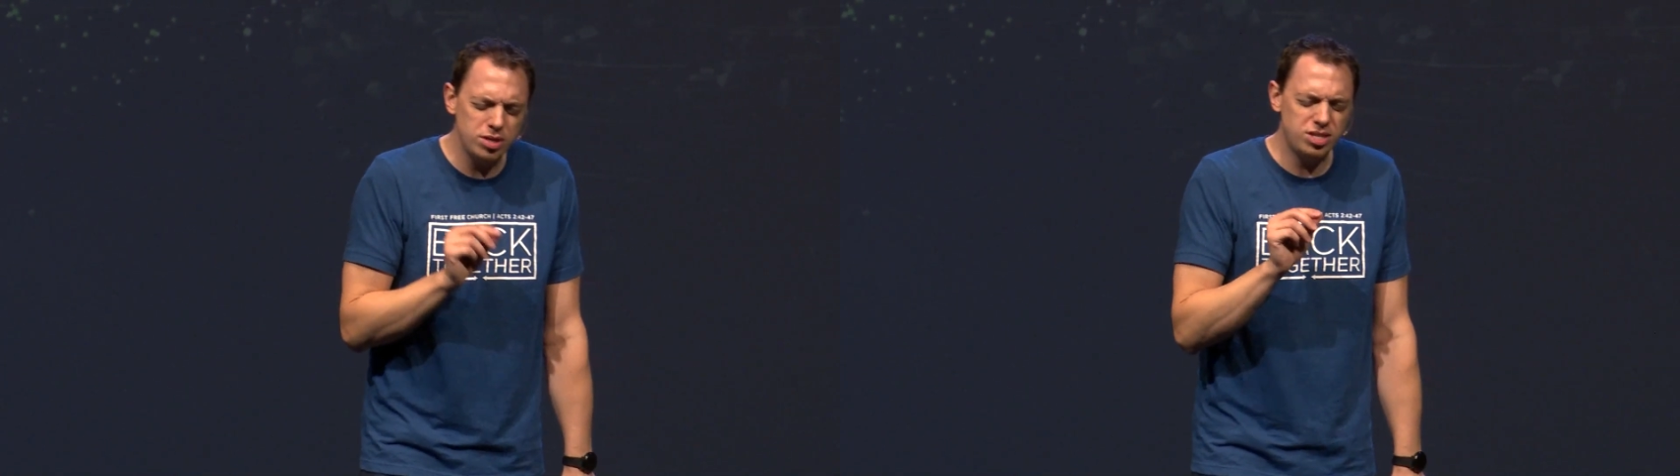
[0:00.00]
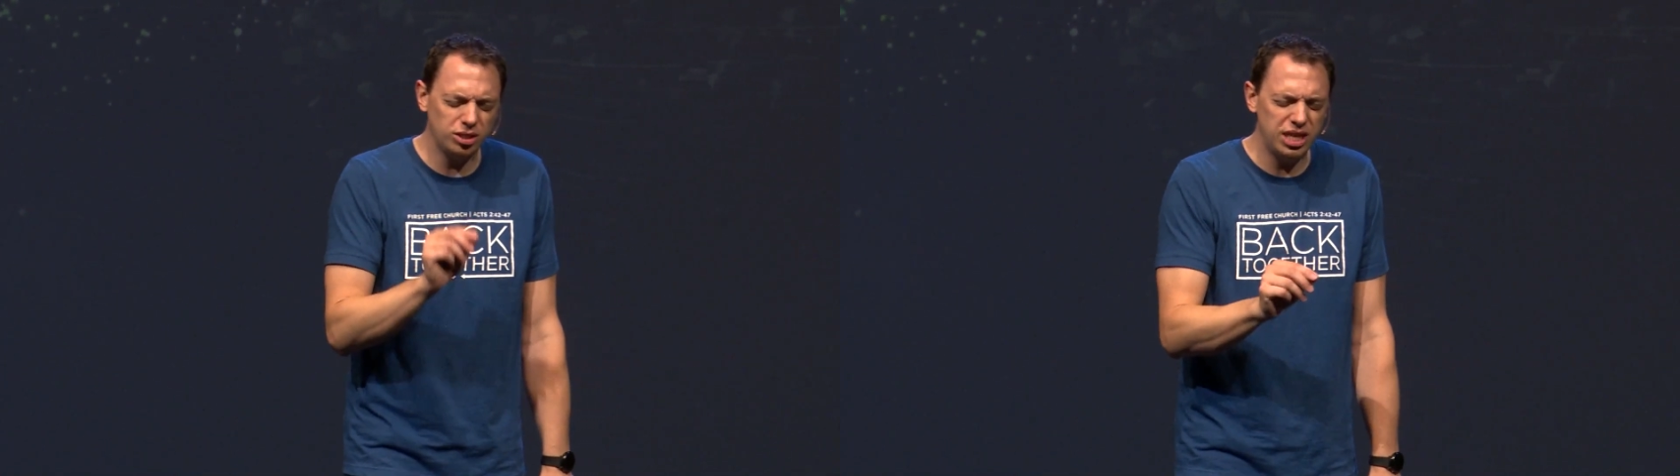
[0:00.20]

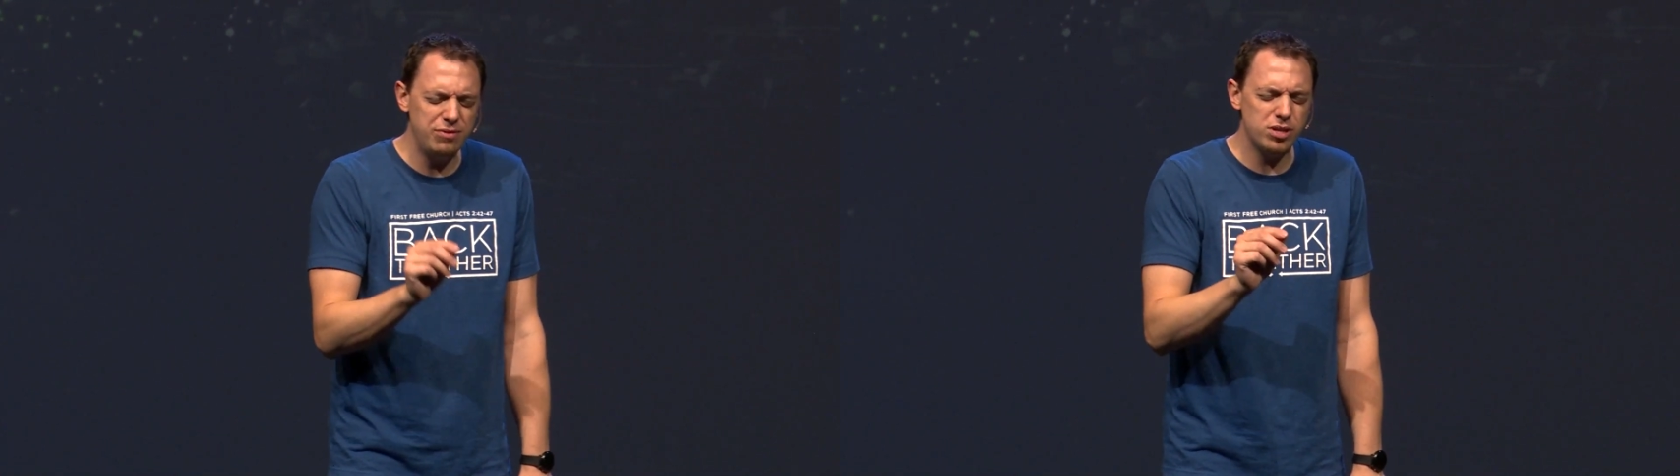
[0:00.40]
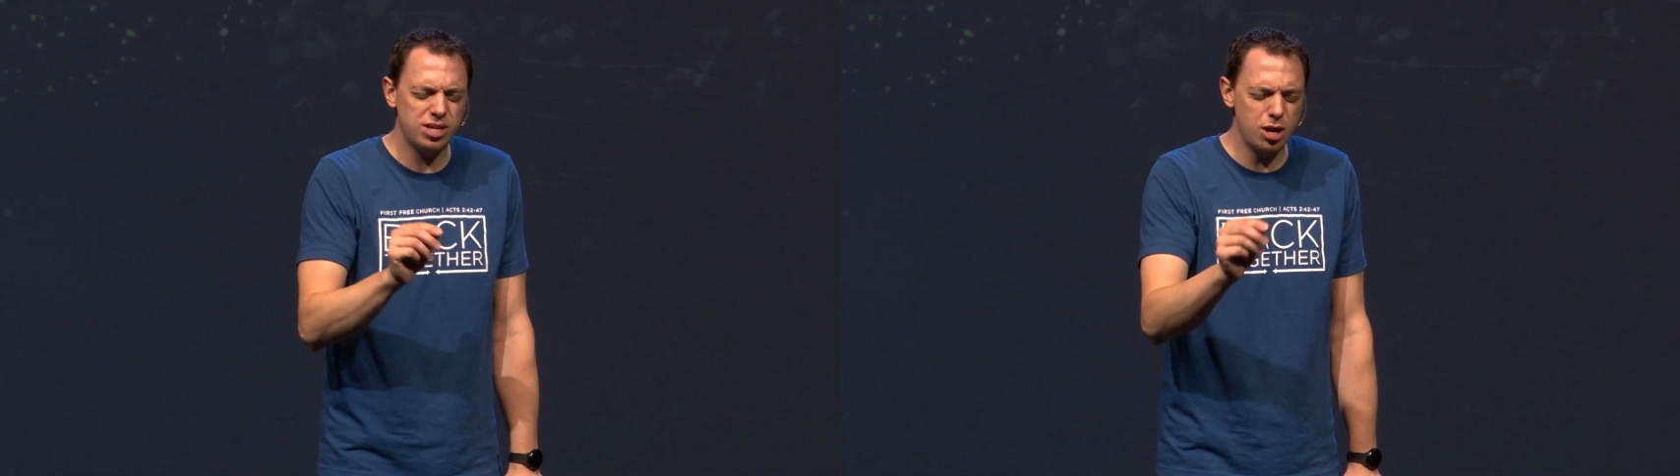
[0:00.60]
to leave
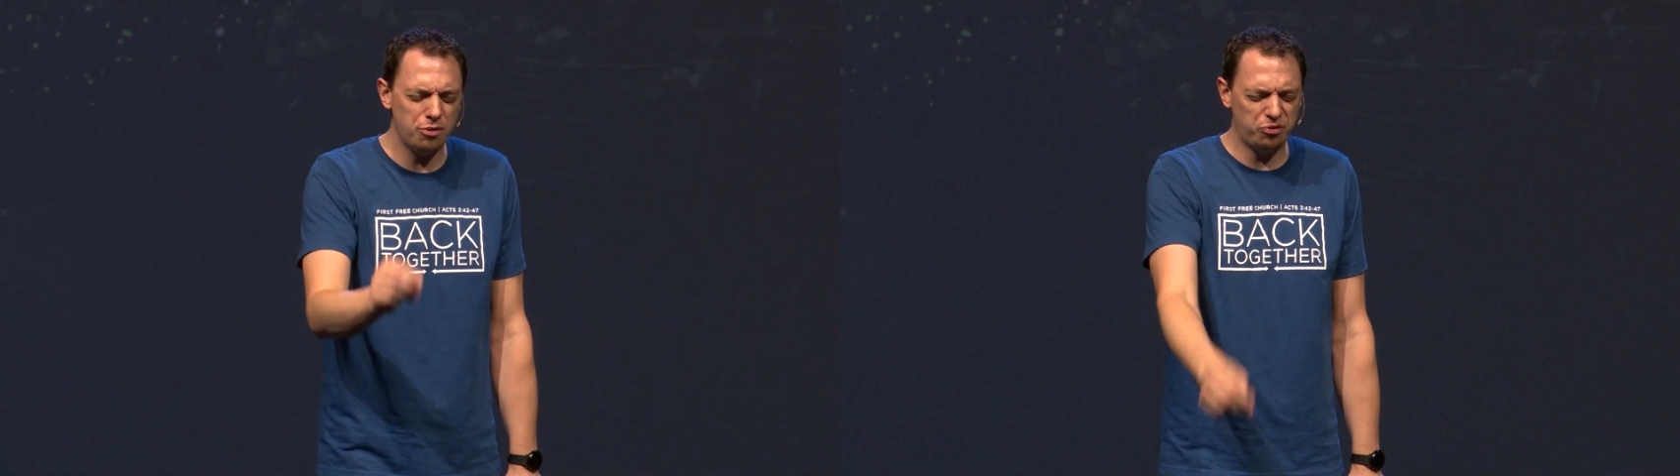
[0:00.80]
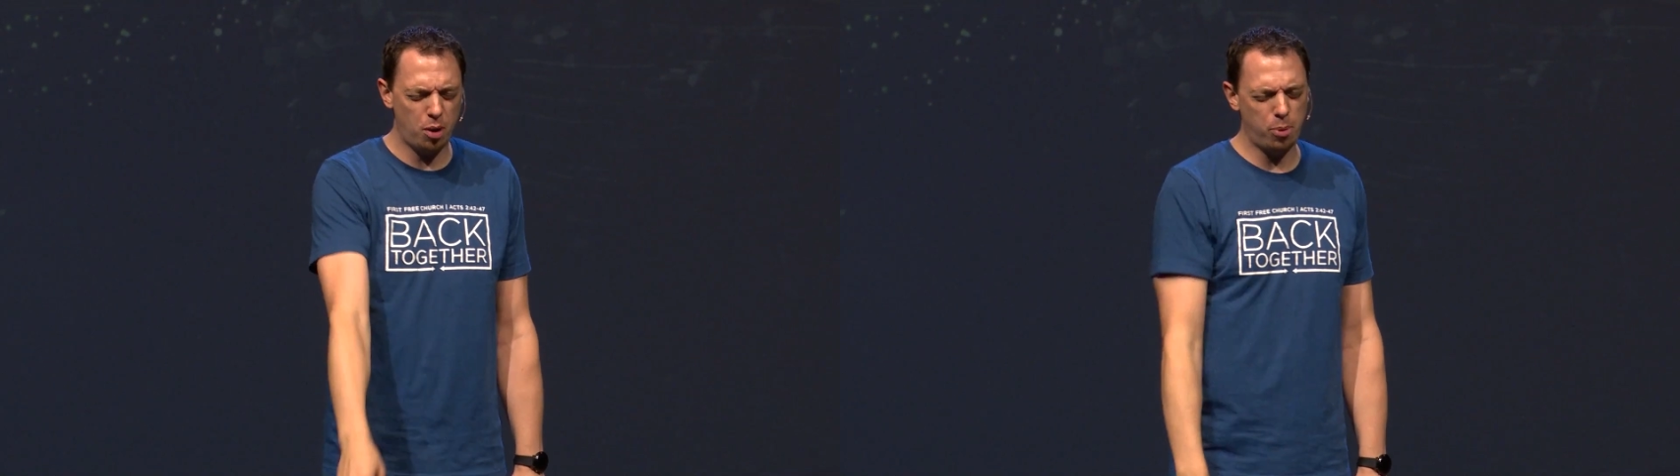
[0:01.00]
us here
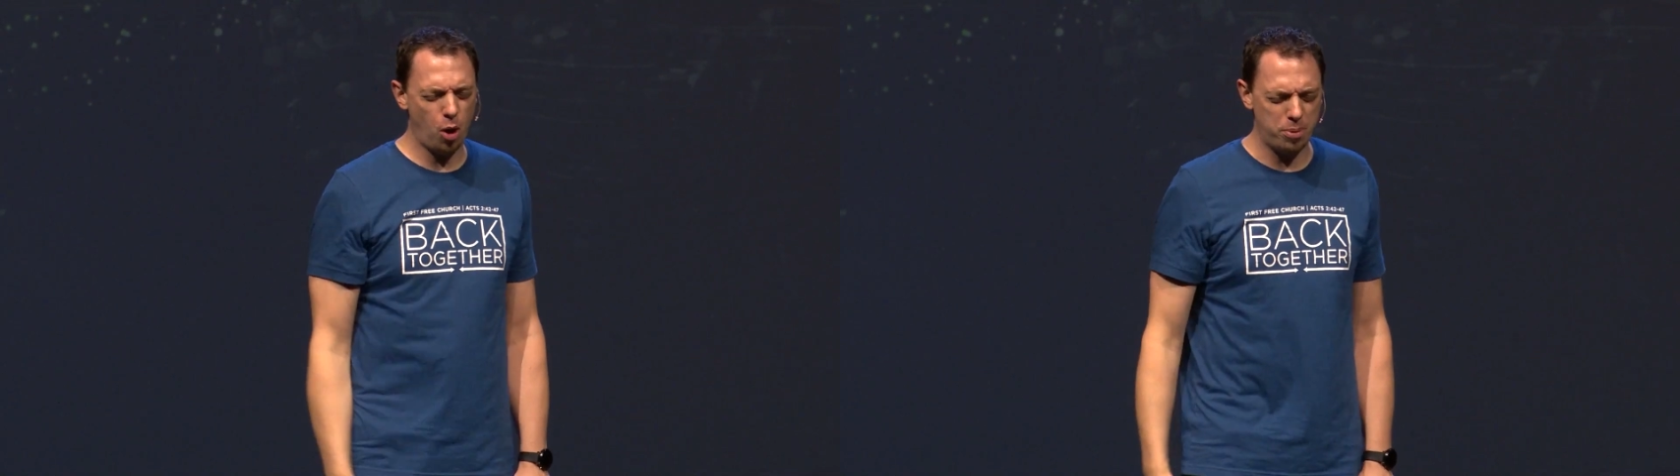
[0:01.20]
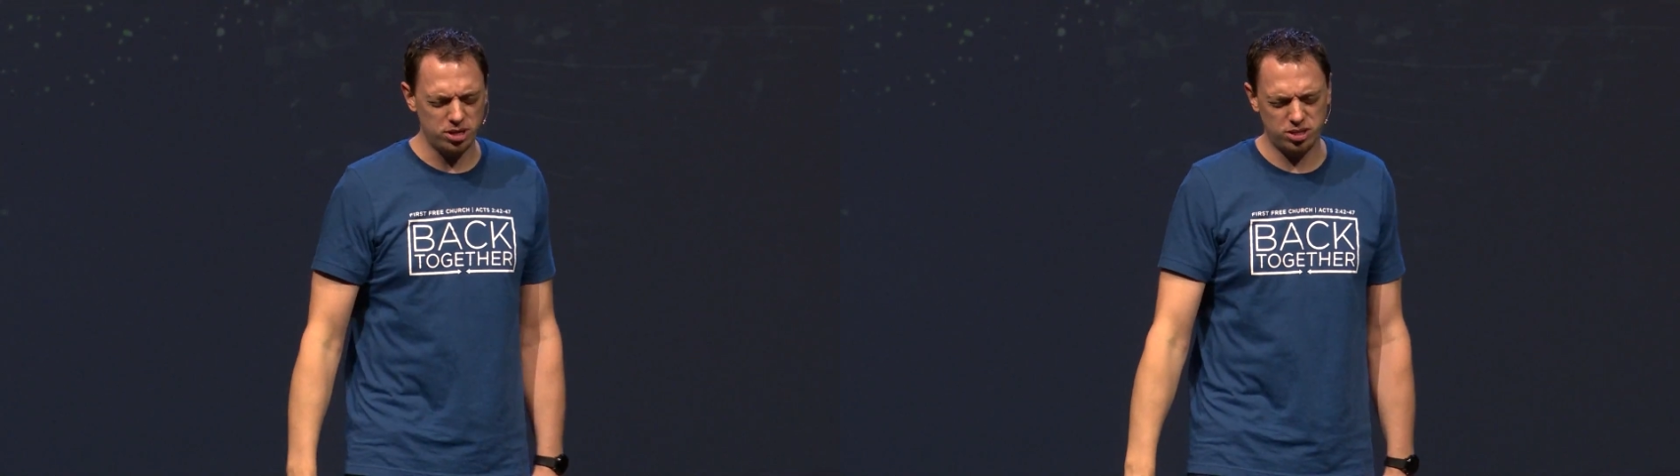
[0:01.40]
for a
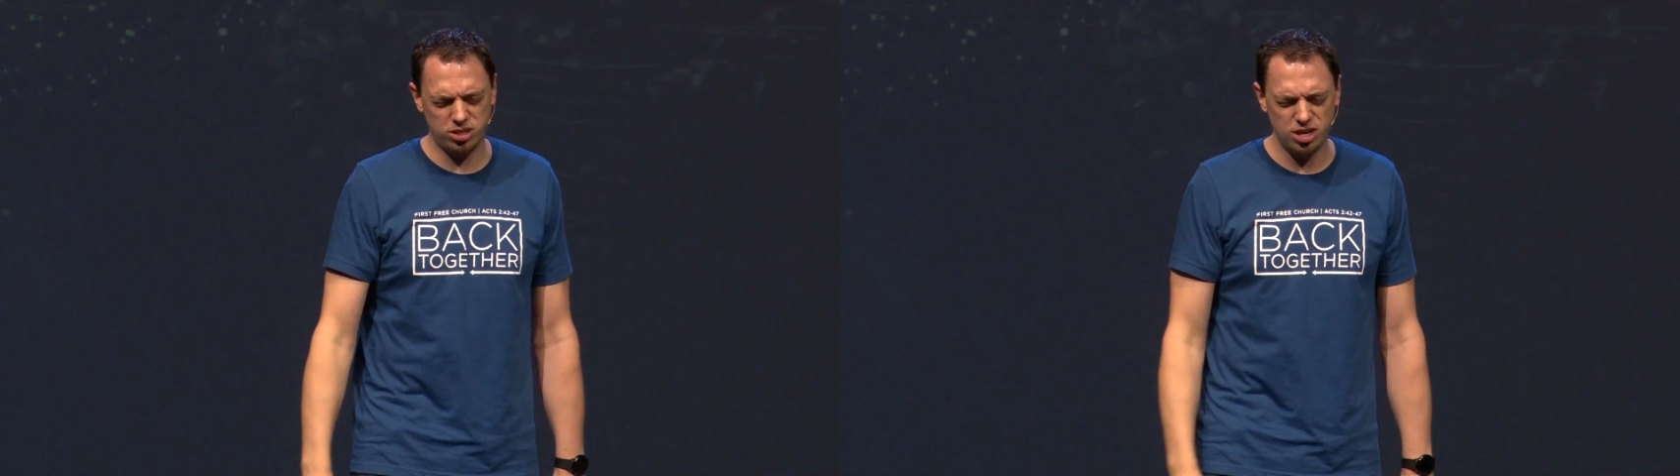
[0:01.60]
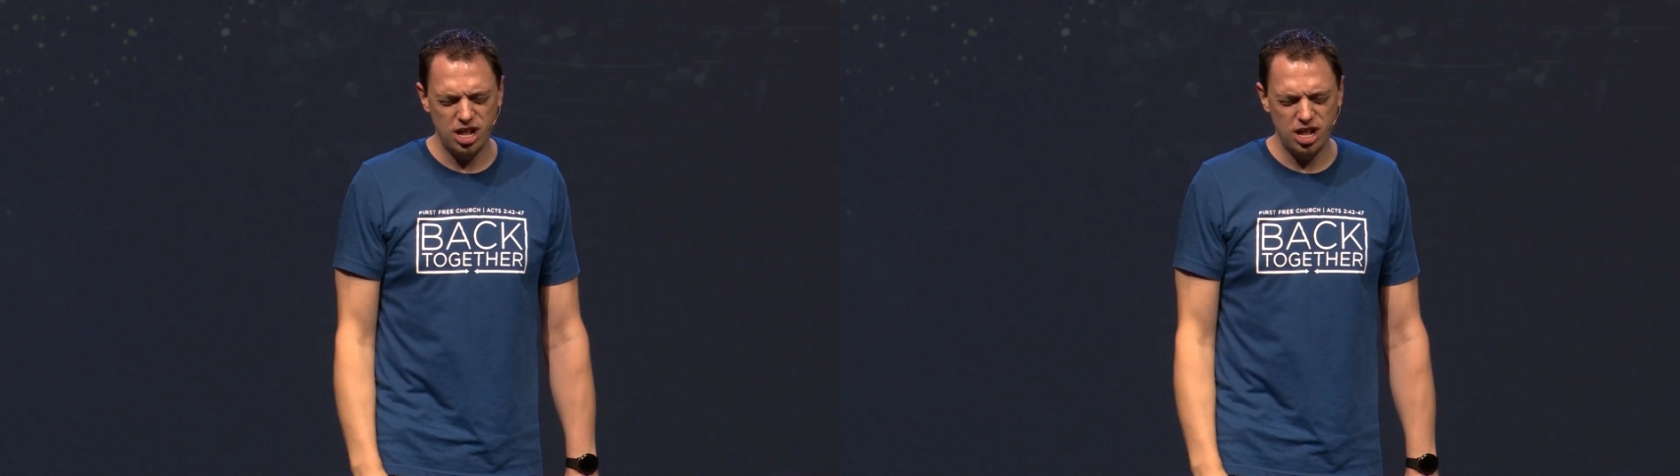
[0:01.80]
purpose.